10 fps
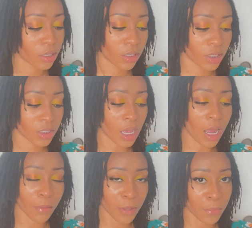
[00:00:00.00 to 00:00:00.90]
it's
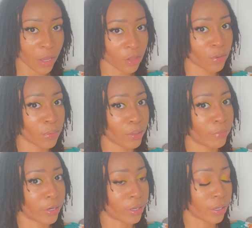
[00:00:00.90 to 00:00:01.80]
kind of been bothering me,
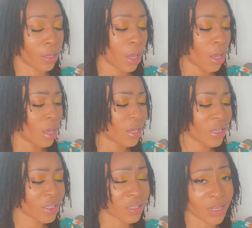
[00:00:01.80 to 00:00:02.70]
but
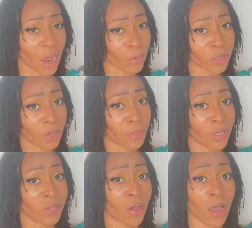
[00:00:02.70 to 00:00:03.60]
it's not really a
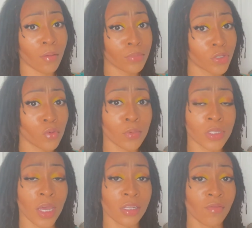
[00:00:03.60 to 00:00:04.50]
big deal. I'm super
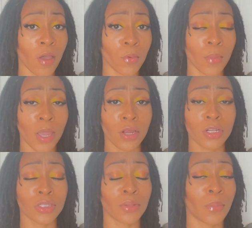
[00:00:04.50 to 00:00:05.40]
satisfied with my hair.
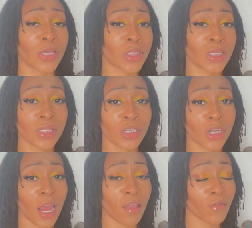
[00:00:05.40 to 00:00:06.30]
This is the best
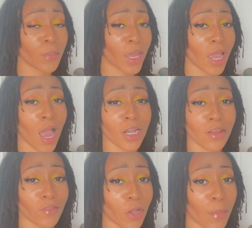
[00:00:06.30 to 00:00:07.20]
decision I ever made. I'll
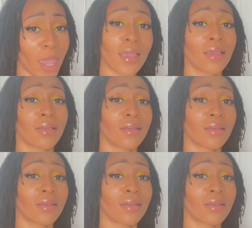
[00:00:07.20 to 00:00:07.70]
never go back.